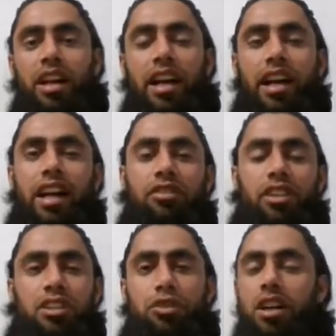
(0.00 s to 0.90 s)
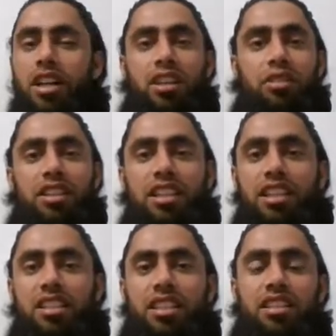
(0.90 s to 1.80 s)
and once you are done with the
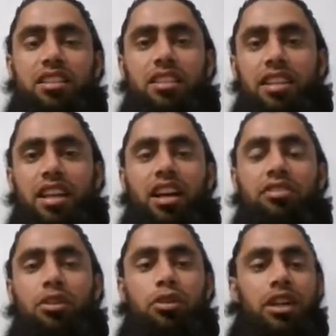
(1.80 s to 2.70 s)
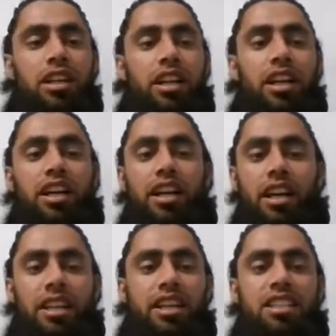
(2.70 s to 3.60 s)
testing, then after you can
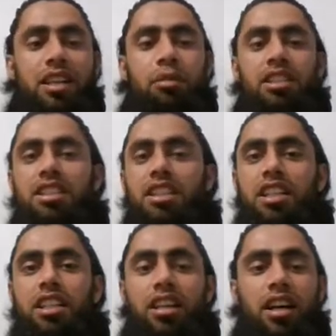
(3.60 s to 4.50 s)
disable this in